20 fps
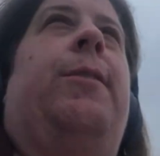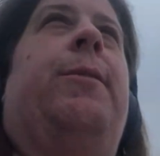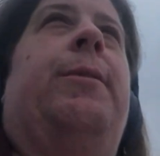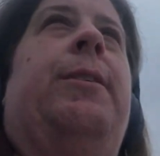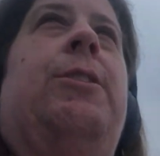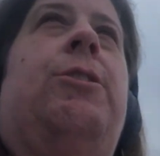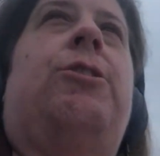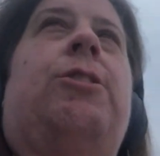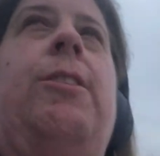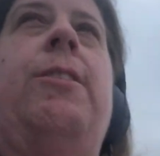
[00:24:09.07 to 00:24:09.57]

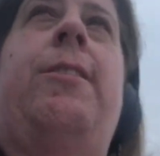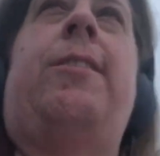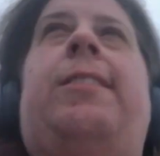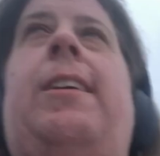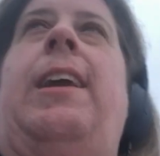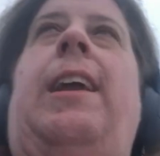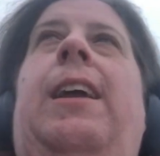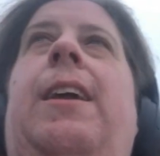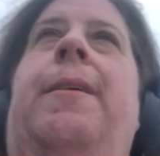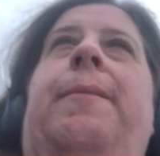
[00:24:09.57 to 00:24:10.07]
We shall
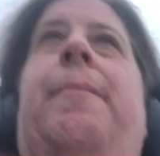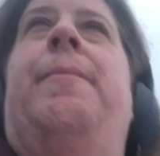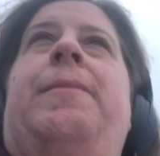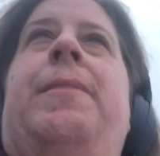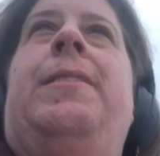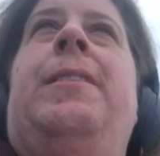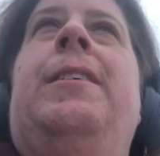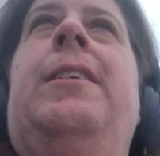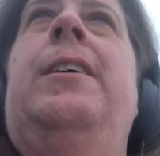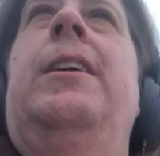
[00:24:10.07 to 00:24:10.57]
see.
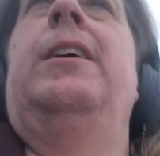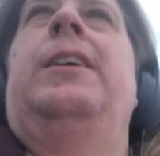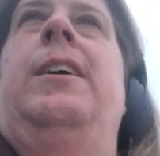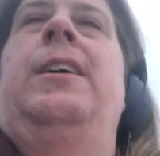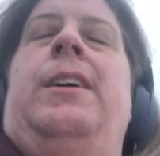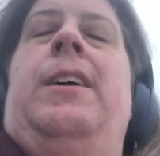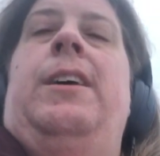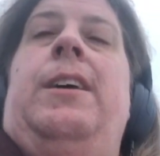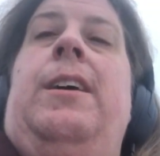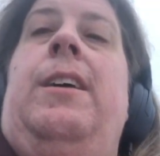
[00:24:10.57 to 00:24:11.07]

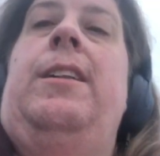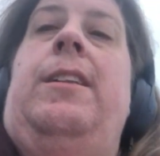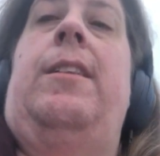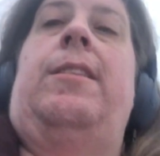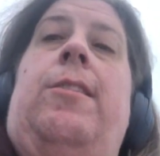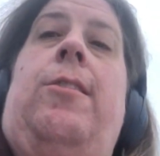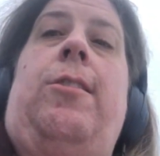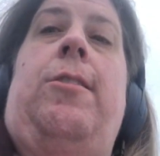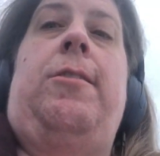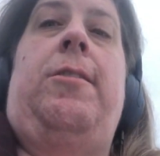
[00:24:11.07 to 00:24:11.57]

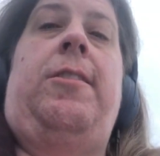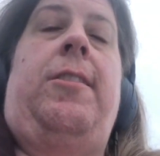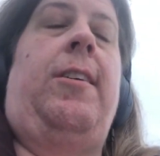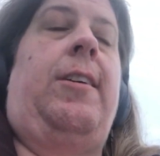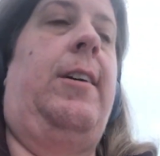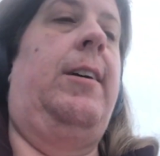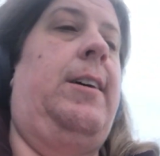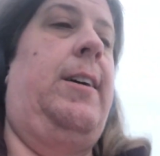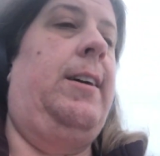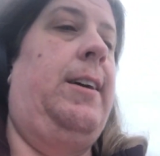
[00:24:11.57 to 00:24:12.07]
This is
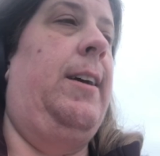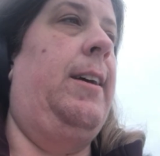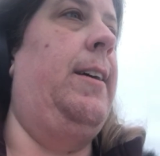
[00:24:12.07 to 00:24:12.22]
uh